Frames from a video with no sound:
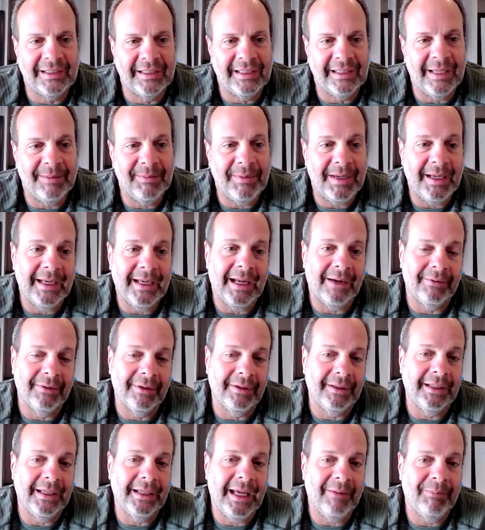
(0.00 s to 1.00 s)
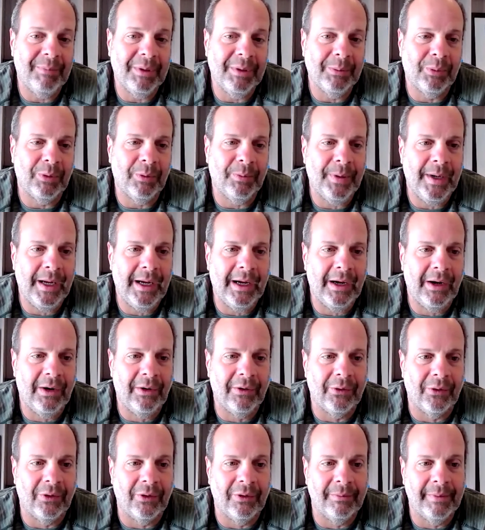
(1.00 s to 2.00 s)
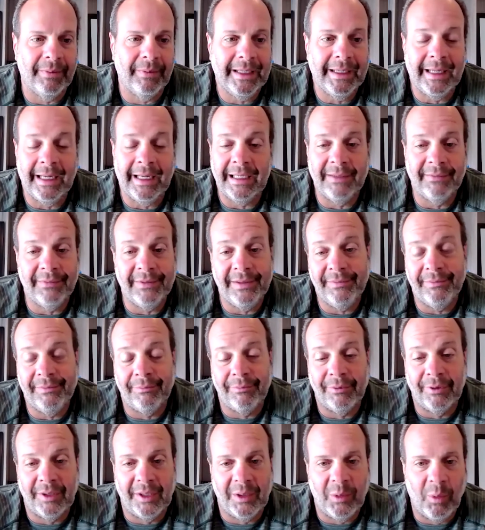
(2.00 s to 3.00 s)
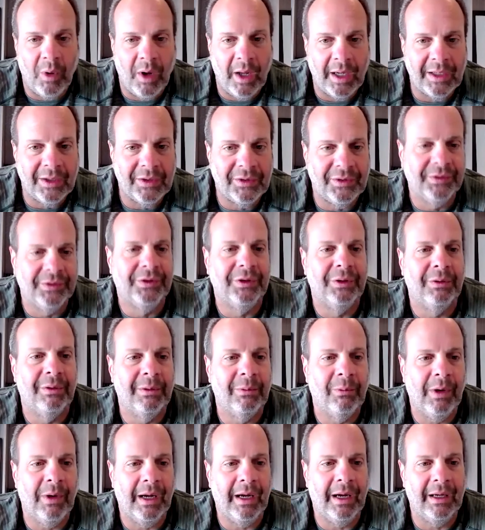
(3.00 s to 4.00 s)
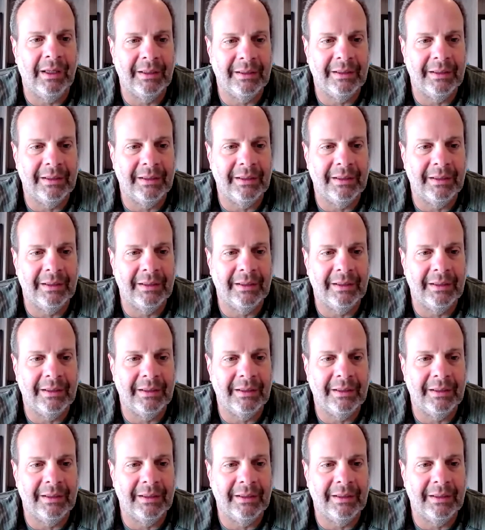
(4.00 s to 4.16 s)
and they may not really have been prepared or may not have even really wanted to do it well,